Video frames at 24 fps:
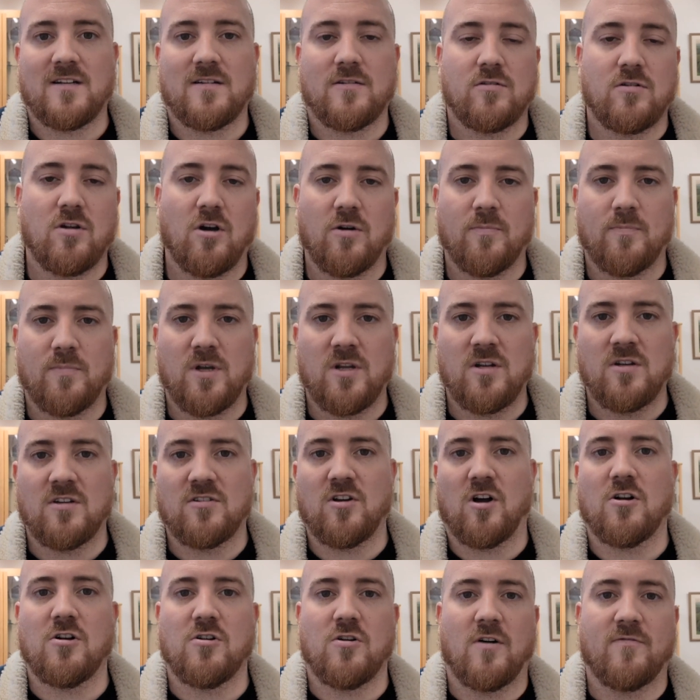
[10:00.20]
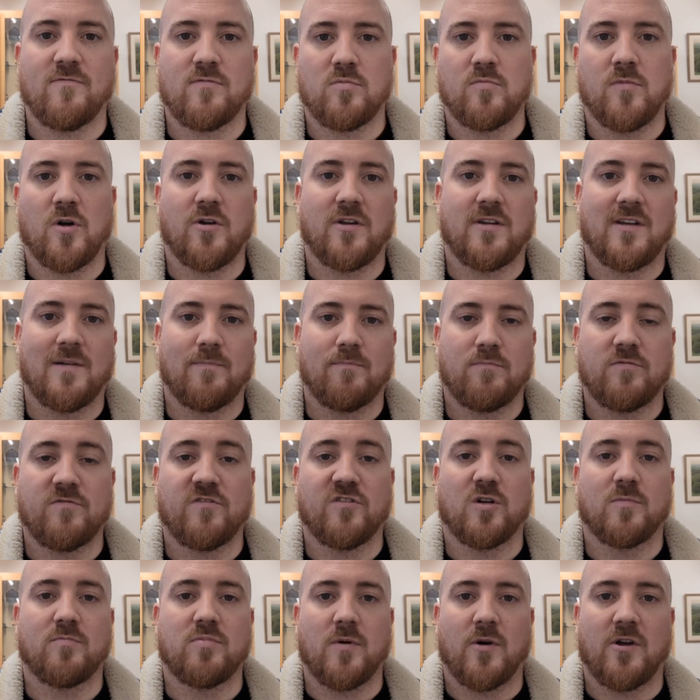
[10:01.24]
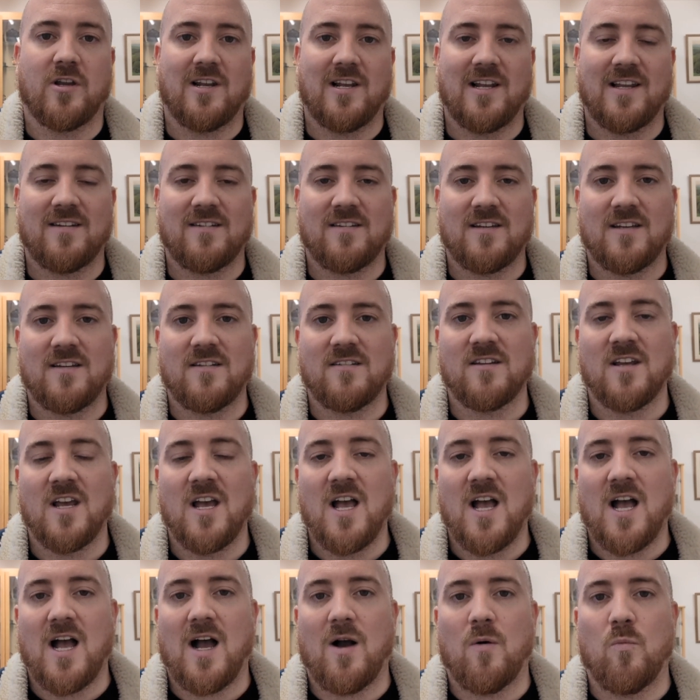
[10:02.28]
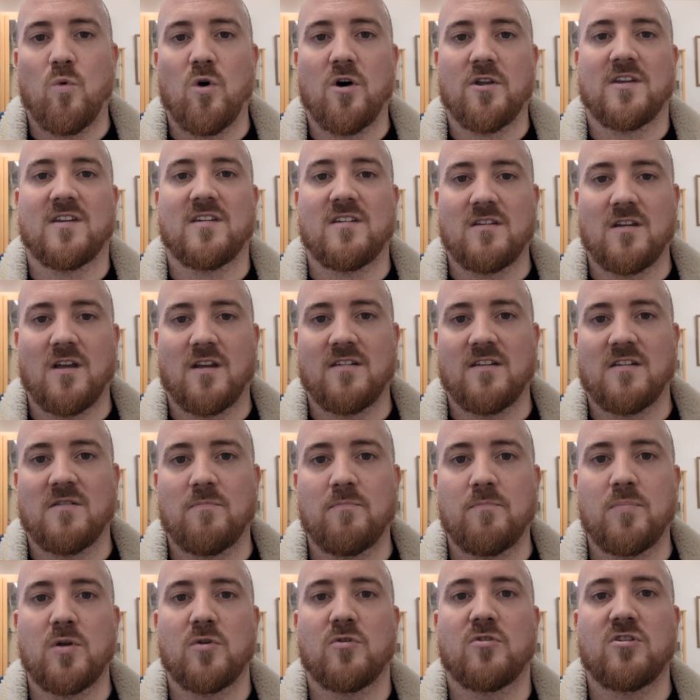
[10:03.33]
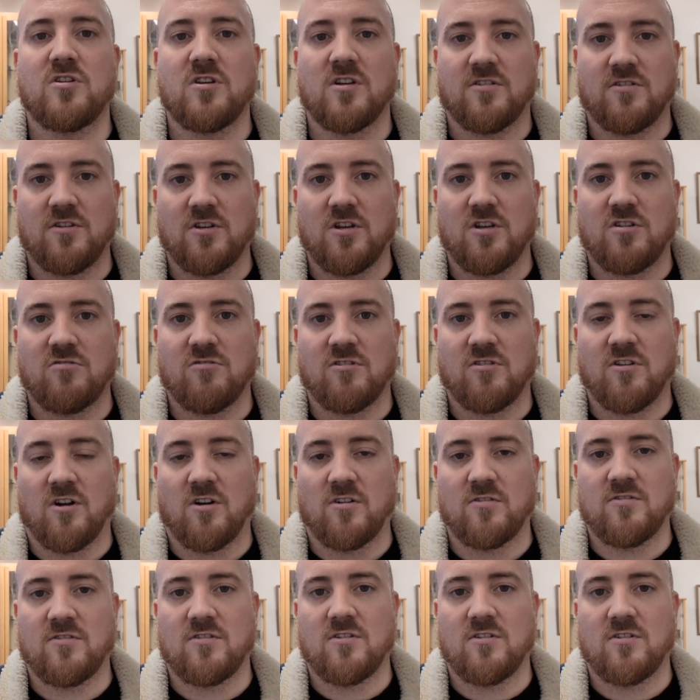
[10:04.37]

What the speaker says: putting a toggle on promoted listings, and what this does is boost your search results.